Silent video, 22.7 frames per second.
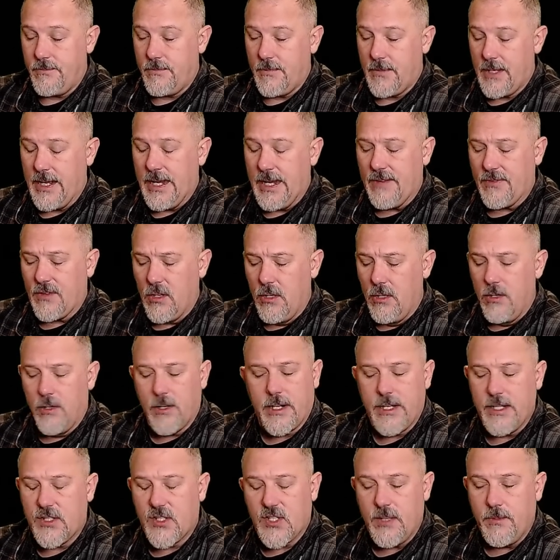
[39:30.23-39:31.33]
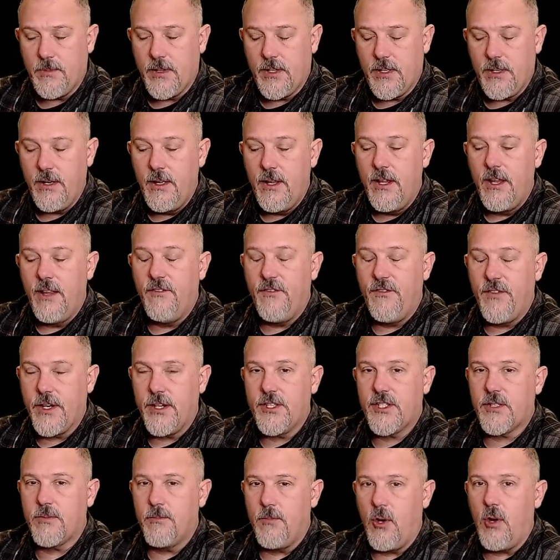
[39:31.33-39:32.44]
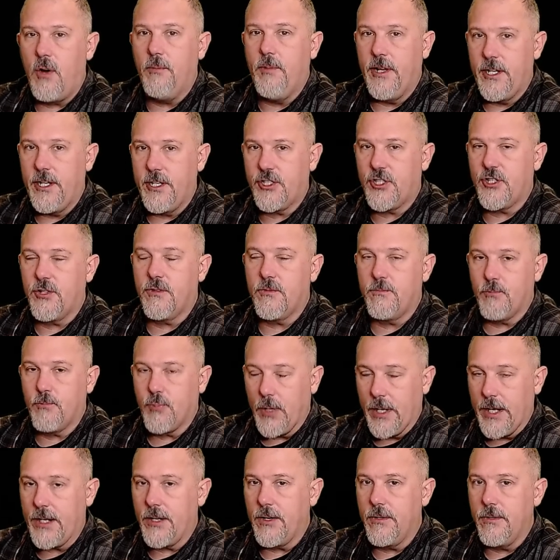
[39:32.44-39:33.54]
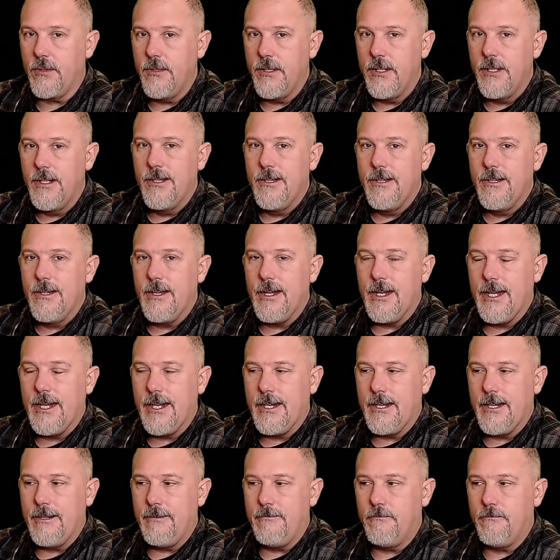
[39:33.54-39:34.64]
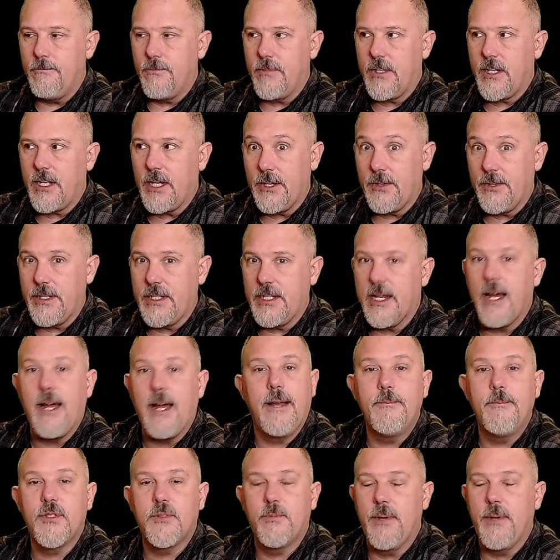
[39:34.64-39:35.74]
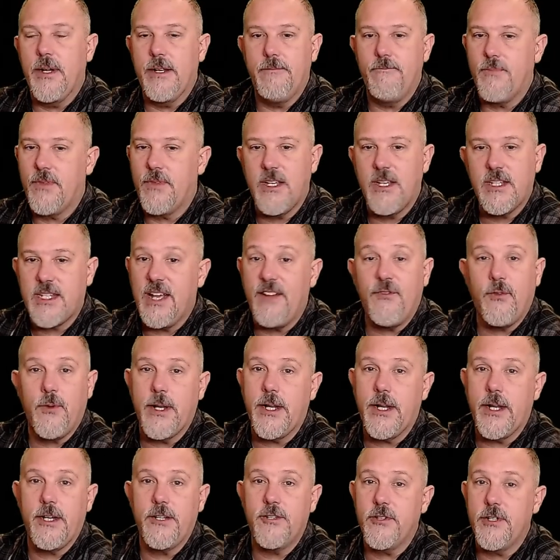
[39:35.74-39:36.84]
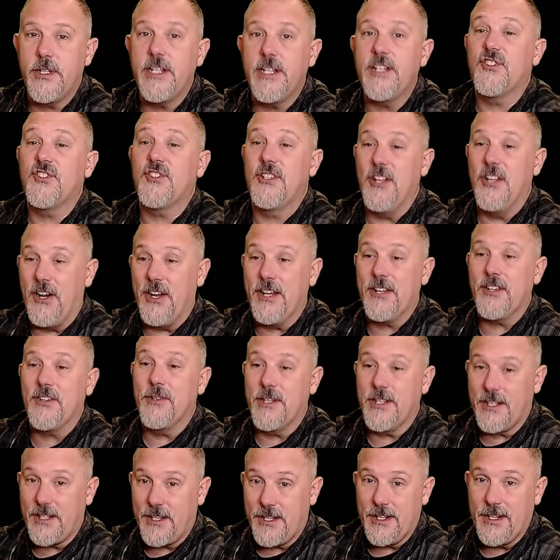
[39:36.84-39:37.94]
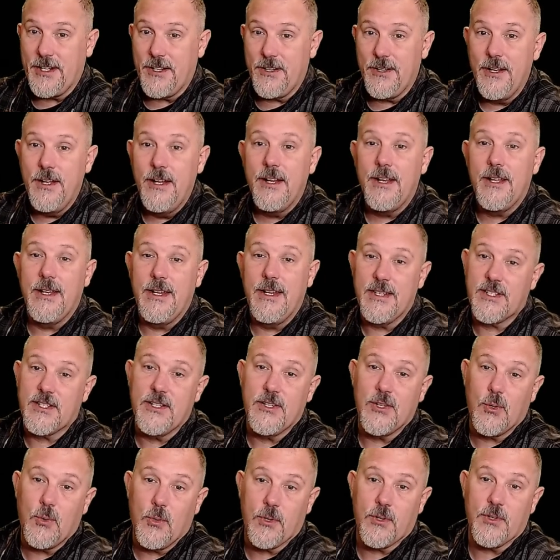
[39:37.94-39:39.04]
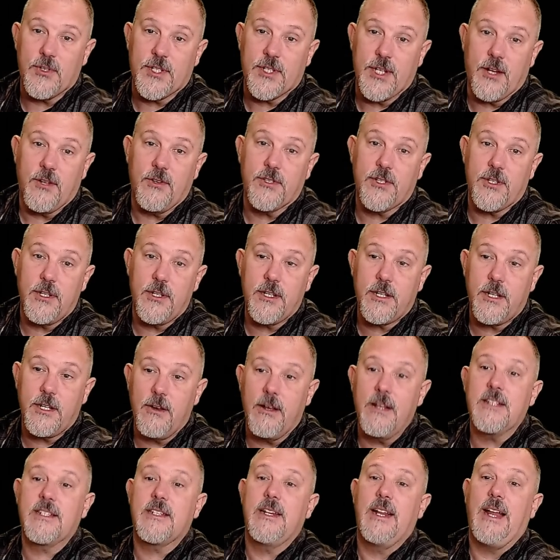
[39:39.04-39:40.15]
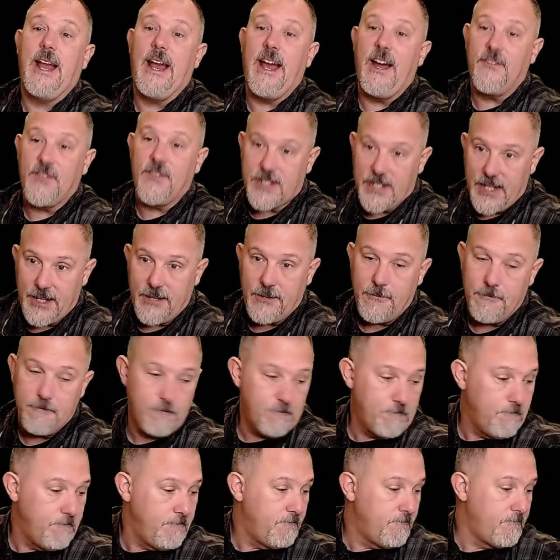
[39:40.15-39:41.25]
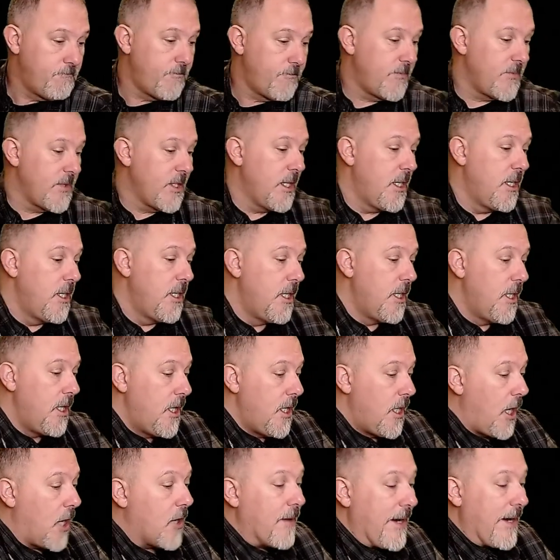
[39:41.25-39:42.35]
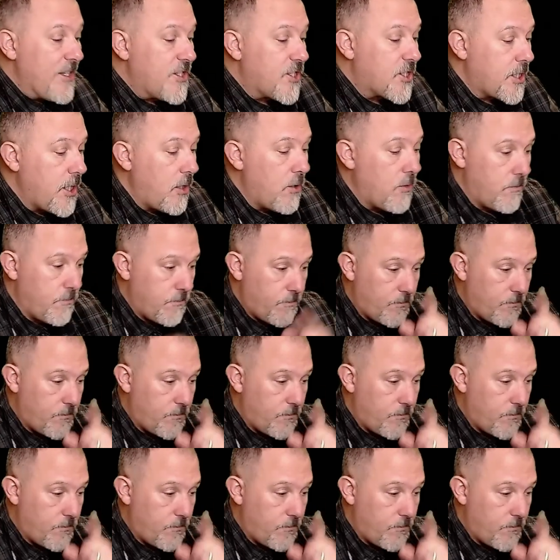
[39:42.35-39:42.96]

I'd have to look at some of the very small miniature breaker um, clearing times, but this F one hundred is not going to clear less than a quarter cycle. It's going to clear less than a half a cycle. All right, so,